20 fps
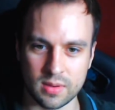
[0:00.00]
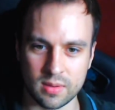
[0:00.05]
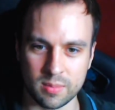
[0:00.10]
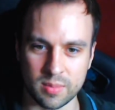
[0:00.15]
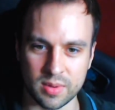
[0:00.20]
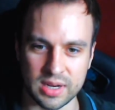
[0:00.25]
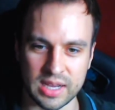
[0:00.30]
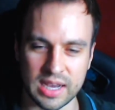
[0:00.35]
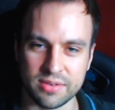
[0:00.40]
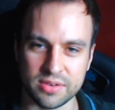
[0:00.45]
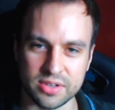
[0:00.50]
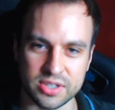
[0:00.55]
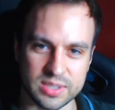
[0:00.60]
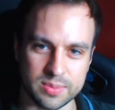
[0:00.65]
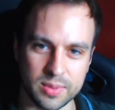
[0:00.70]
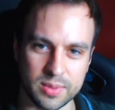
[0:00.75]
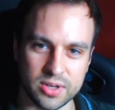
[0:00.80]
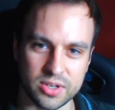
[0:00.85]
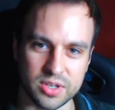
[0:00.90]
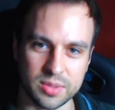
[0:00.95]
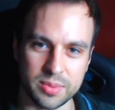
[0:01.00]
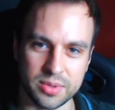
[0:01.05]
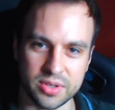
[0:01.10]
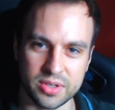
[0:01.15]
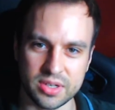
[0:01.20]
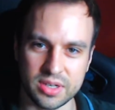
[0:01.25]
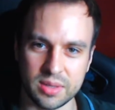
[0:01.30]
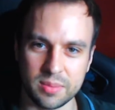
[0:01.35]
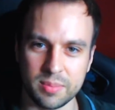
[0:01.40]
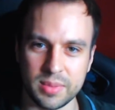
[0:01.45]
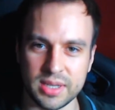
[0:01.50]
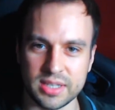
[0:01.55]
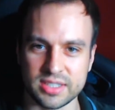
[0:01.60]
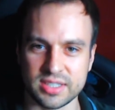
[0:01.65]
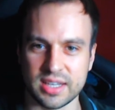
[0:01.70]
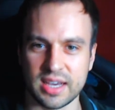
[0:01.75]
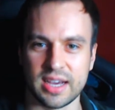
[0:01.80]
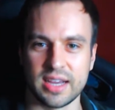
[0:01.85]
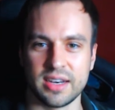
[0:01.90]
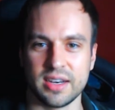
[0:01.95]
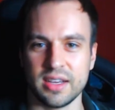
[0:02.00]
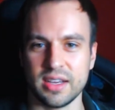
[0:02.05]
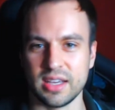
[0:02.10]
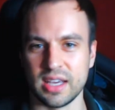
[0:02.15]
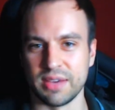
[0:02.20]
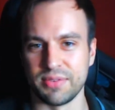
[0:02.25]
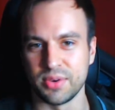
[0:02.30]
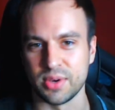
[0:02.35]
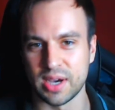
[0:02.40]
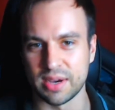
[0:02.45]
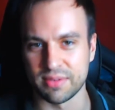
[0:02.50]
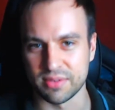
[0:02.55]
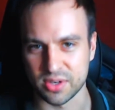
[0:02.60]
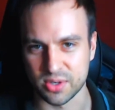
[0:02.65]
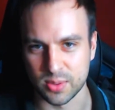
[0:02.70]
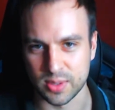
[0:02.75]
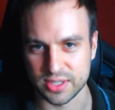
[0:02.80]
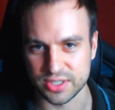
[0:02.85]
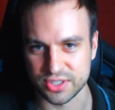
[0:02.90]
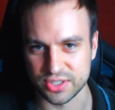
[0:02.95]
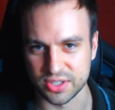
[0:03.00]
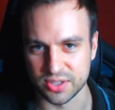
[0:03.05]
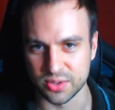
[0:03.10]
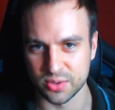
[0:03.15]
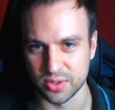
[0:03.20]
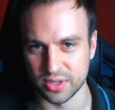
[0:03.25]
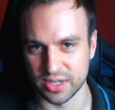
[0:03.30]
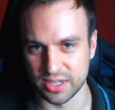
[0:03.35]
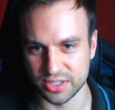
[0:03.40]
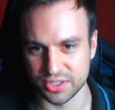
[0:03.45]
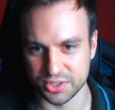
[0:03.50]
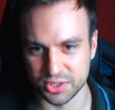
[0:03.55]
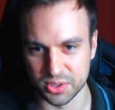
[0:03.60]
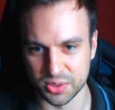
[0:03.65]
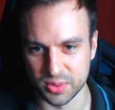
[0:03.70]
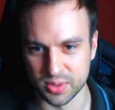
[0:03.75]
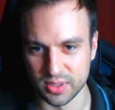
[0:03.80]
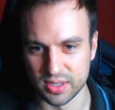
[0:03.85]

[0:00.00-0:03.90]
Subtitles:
But having a small community means that if you have a question or an issue,